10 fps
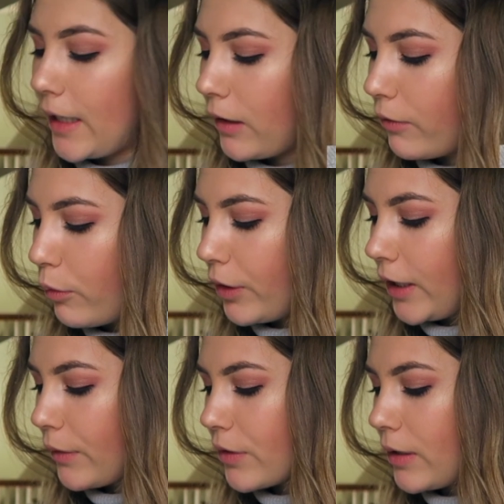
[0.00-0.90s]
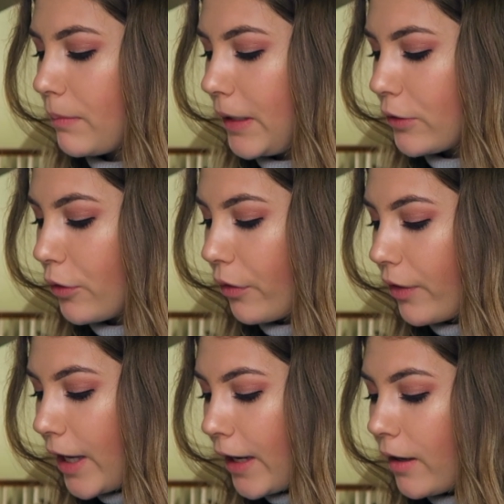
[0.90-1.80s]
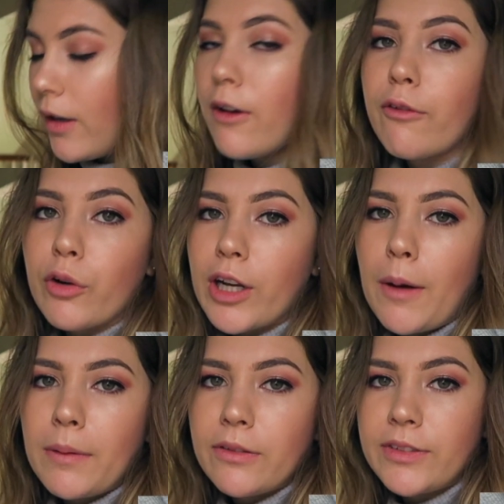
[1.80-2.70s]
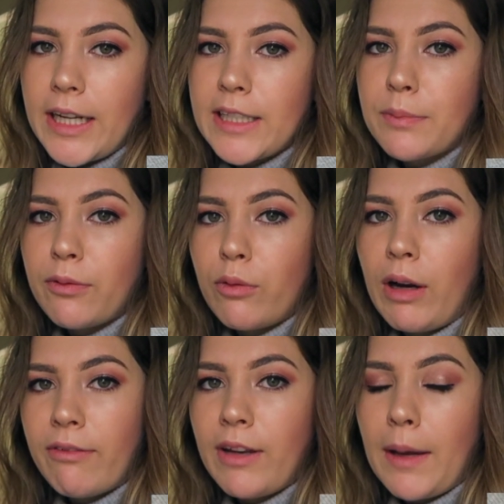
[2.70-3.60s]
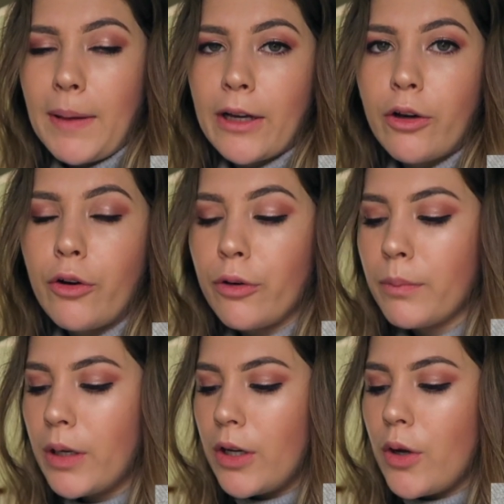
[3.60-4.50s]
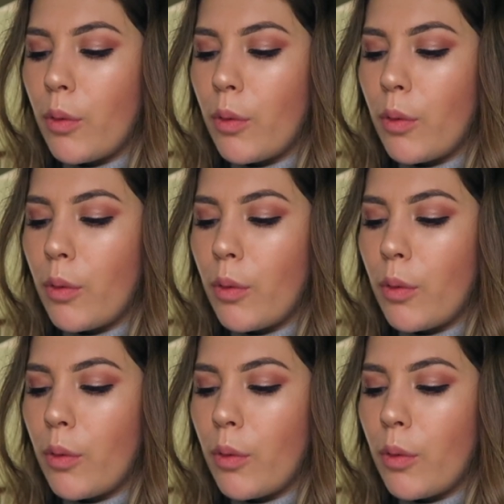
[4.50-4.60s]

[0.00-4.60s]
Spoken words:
California and I was going to meet her there for a couple of days before I fly back home.